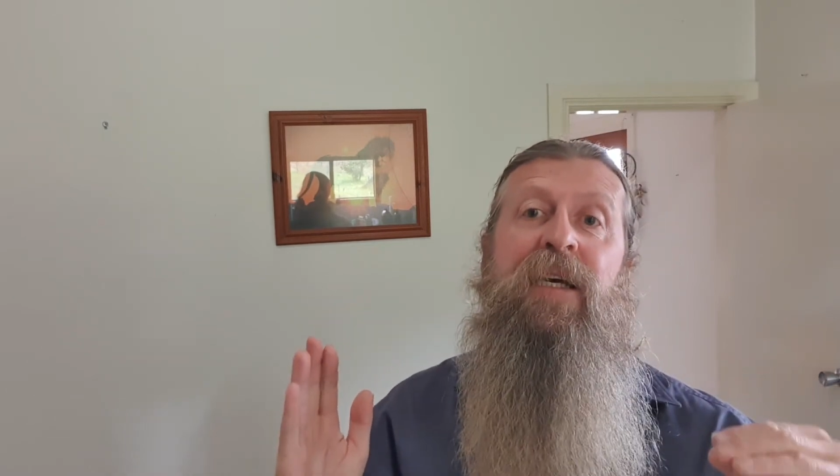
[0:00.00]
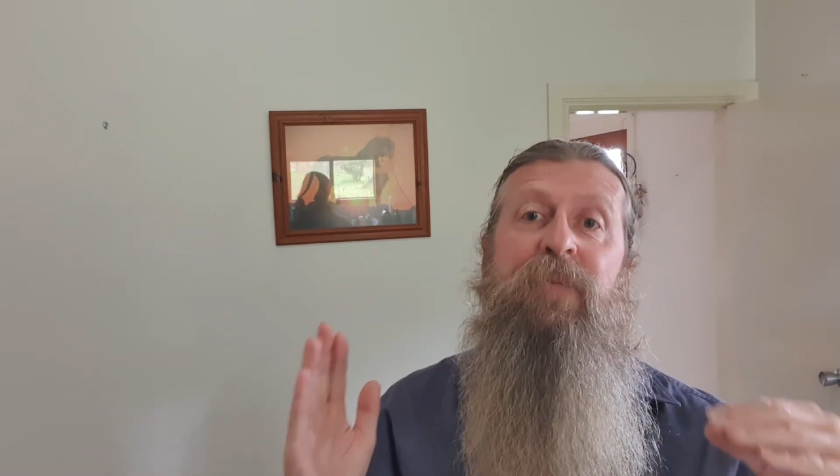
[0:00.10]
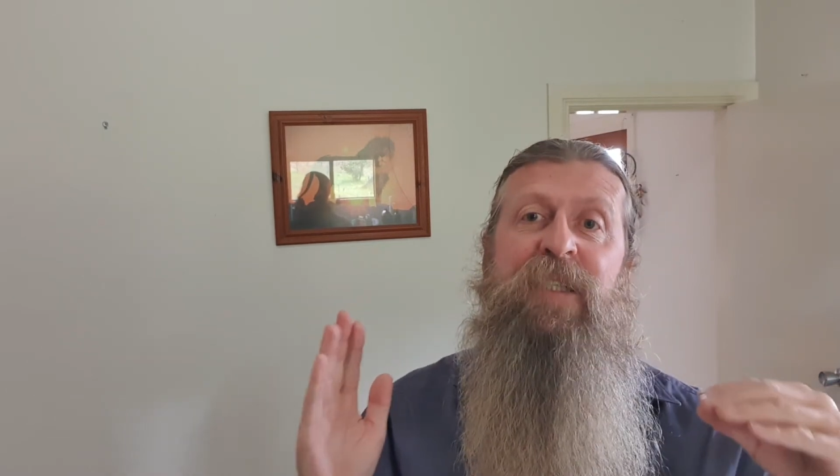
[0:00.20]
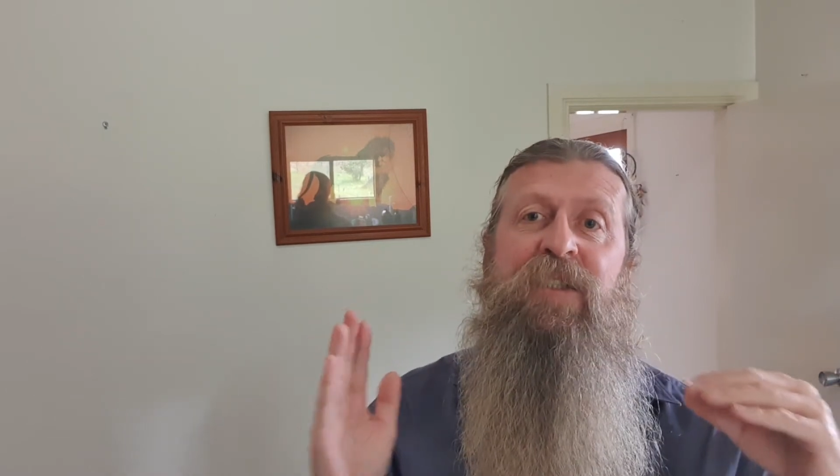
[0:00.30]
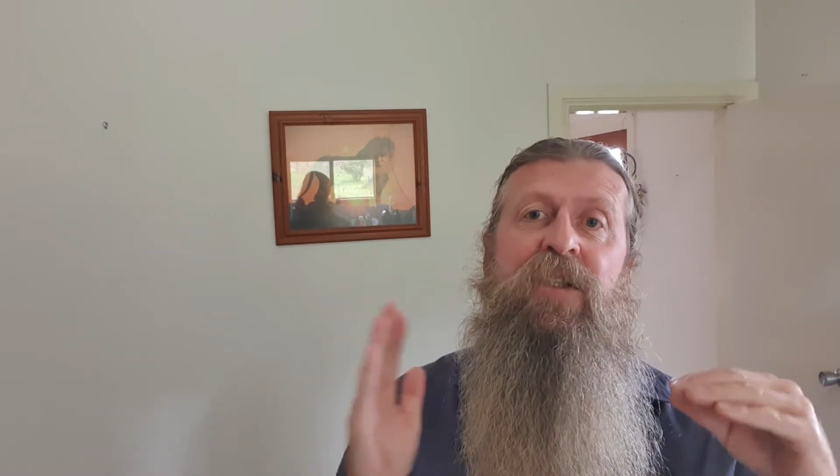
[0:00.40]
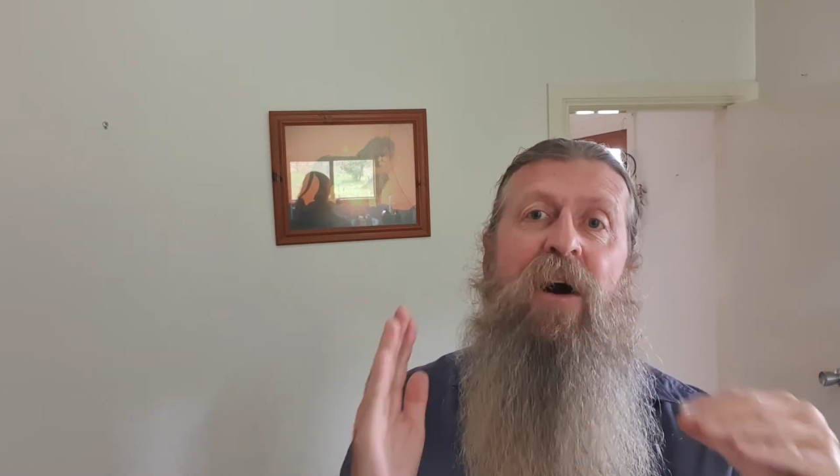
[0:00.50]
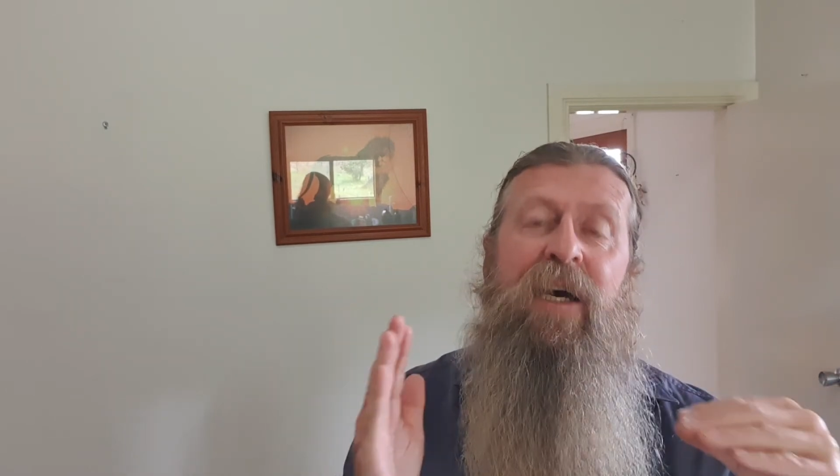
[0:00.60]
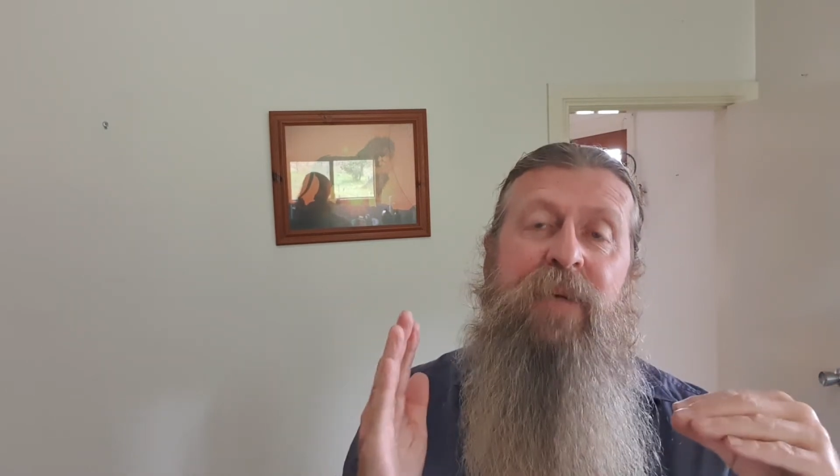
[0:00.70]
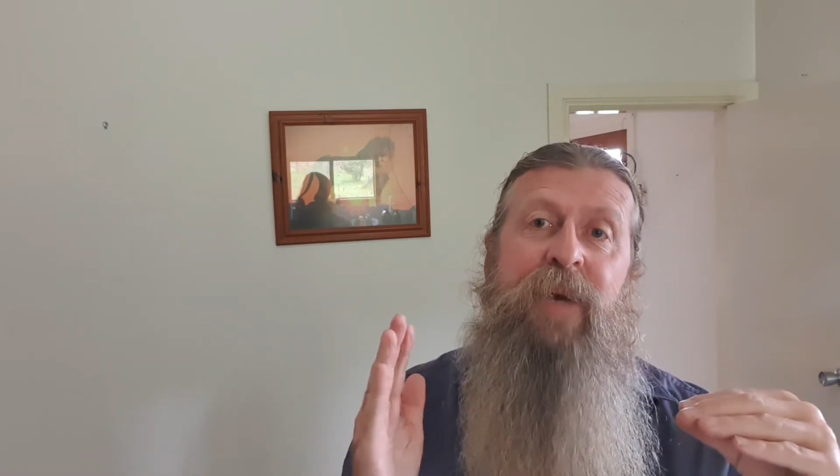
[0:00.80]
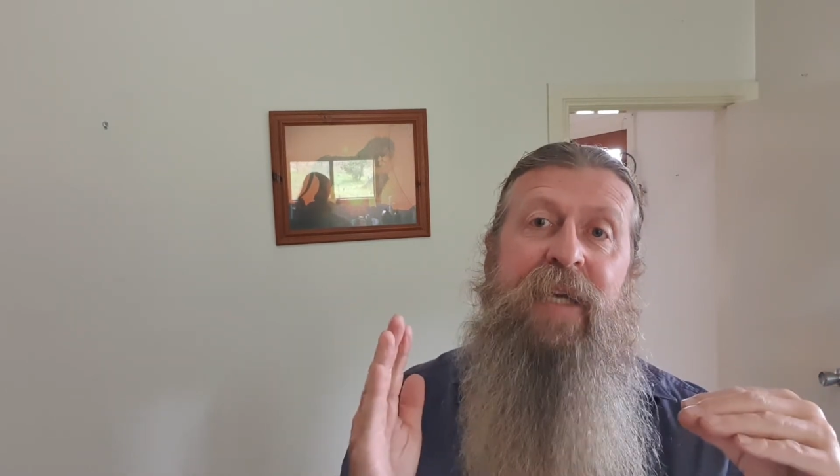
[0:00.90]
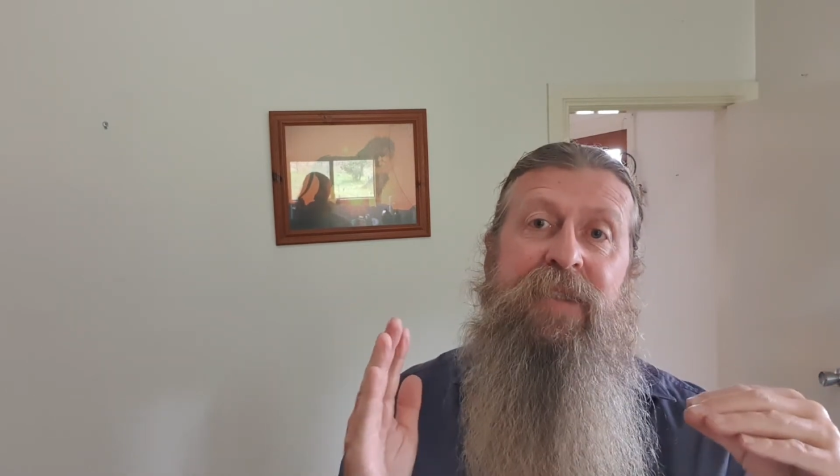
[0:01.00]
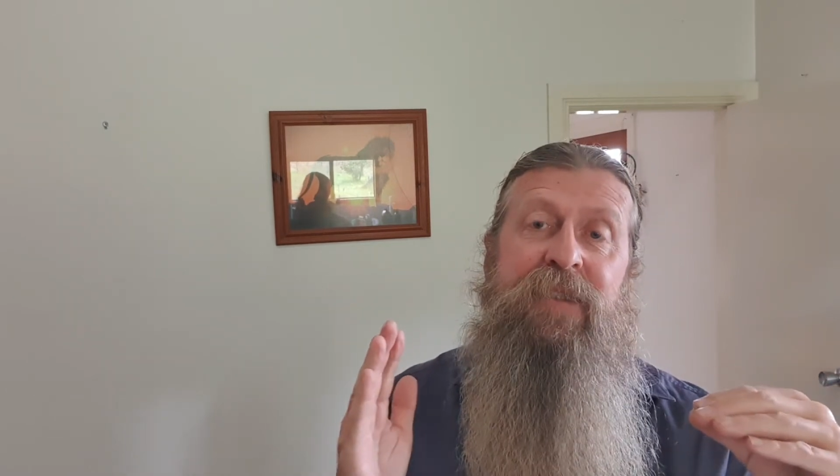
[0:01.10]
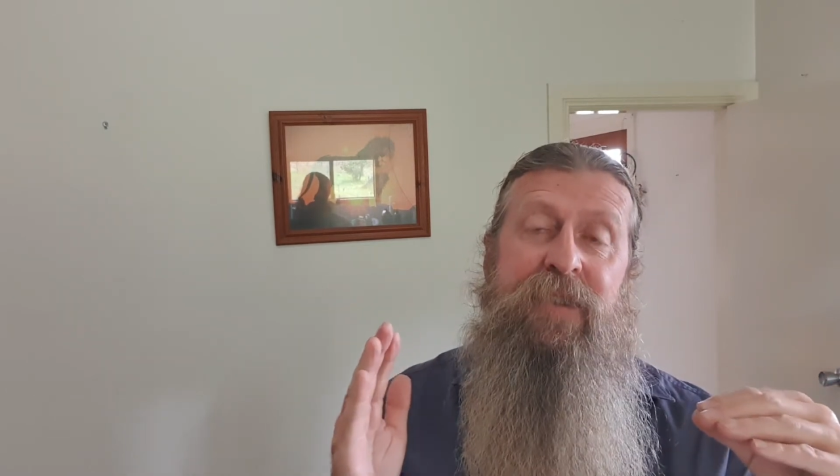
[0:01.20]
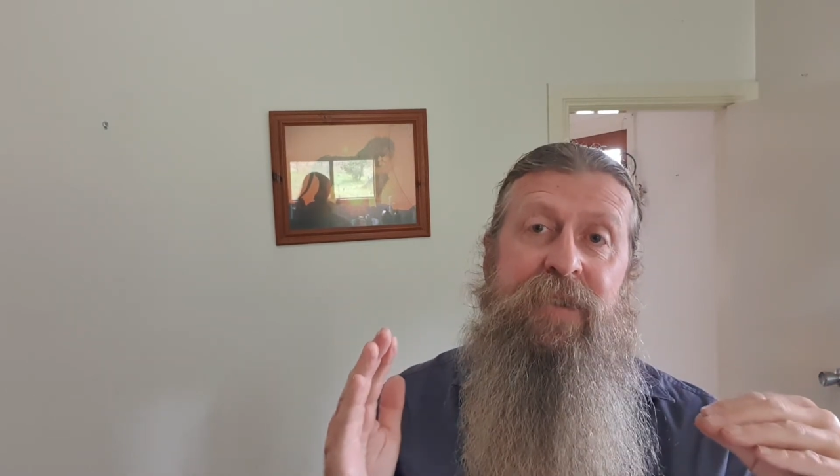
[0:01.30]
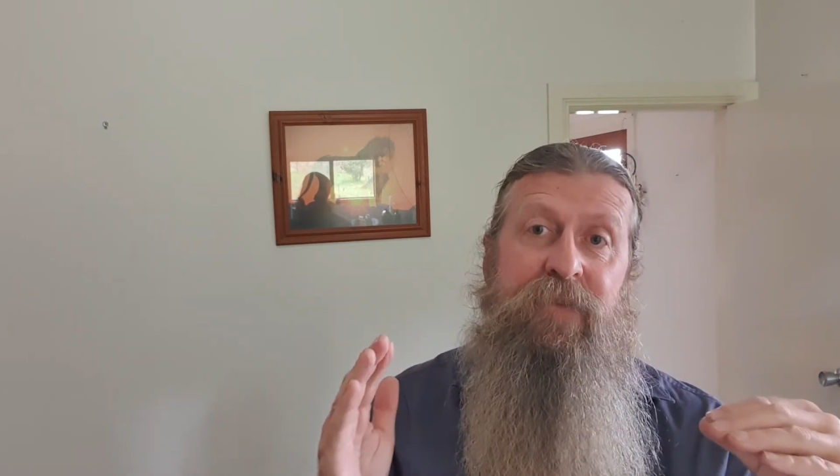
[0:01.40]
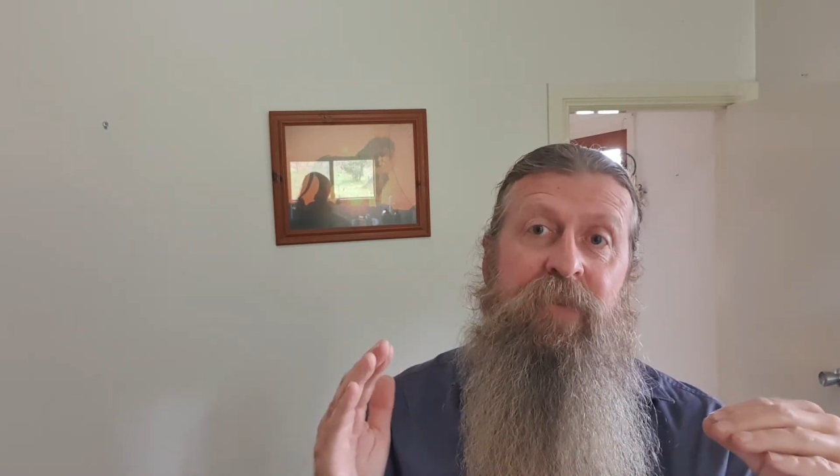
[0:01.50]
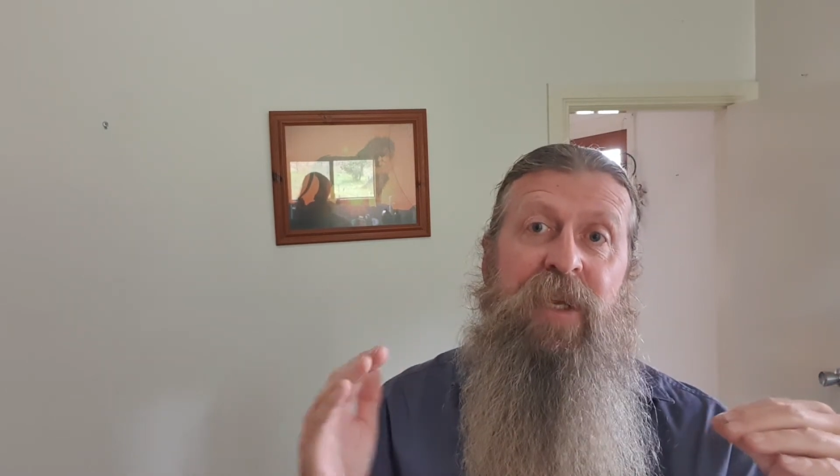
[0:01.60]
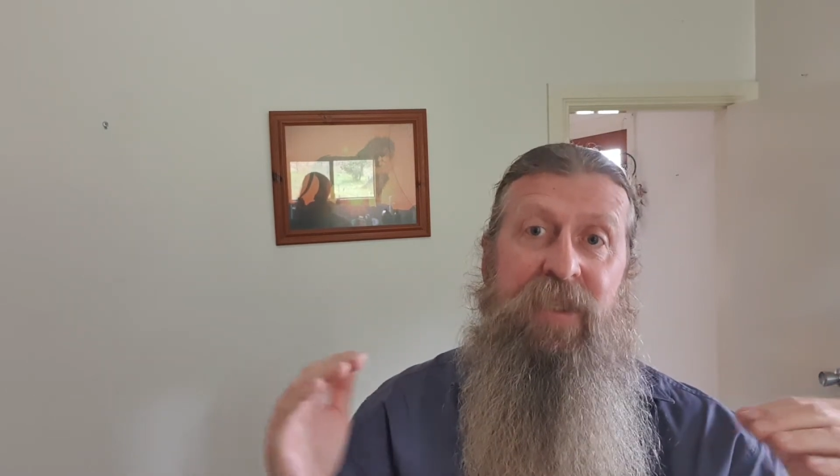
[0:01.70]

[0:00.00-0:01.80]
But diamagnetism